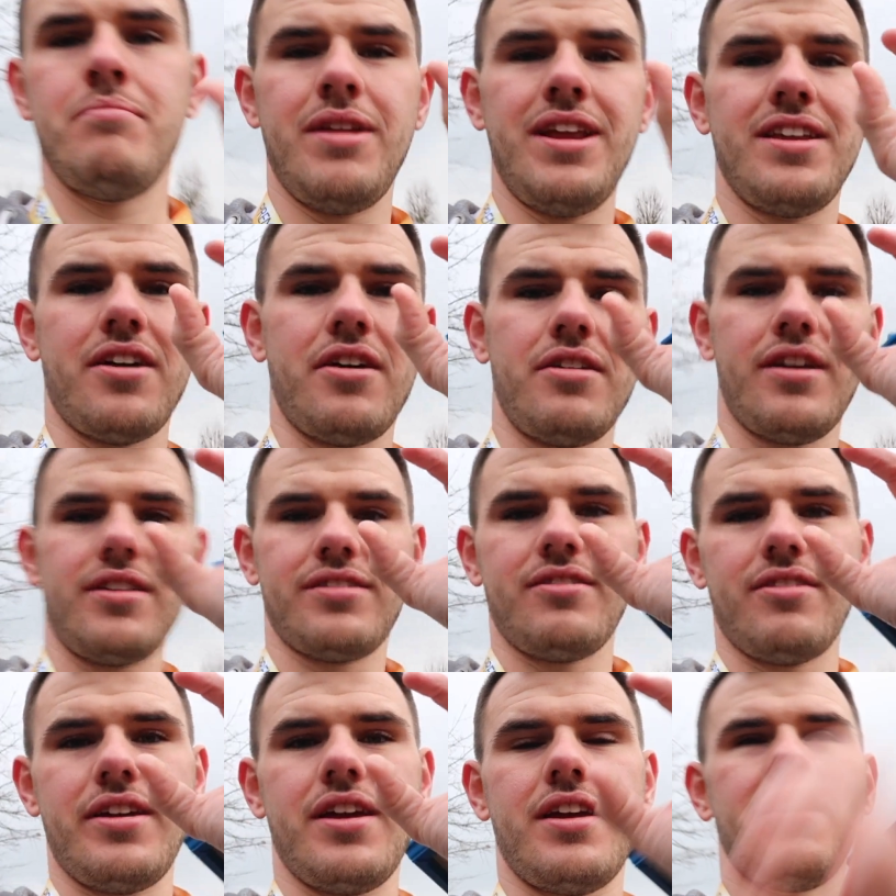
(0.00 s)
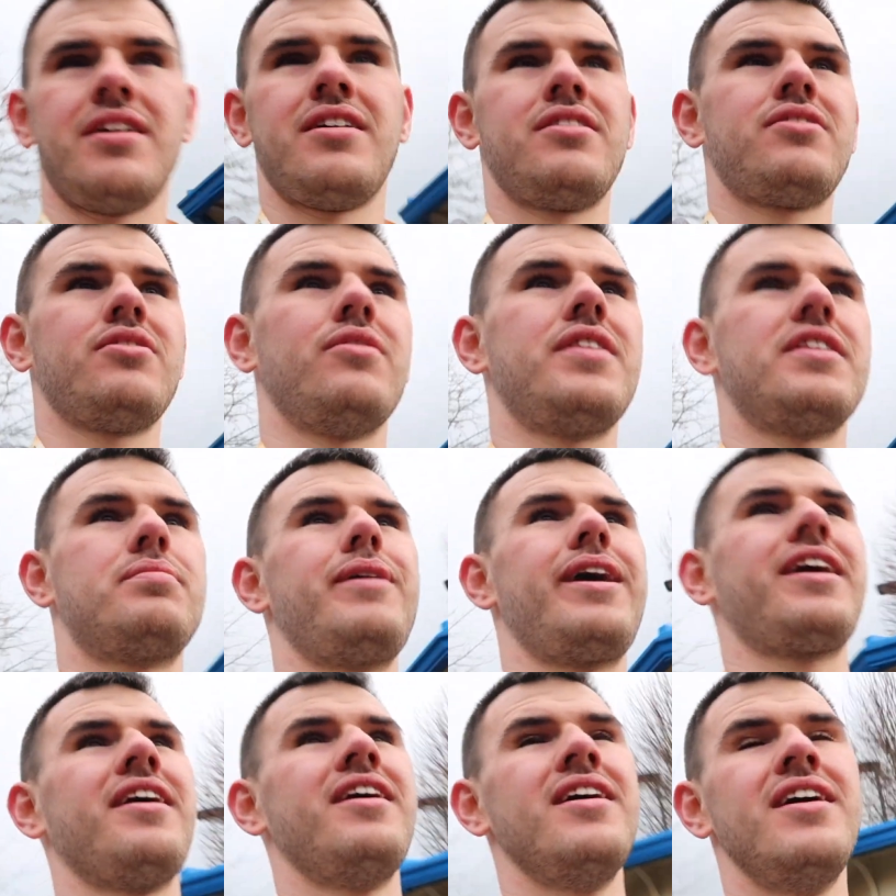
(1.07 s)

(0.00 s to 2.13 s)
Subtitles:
mini donuts, they're only sort of this big.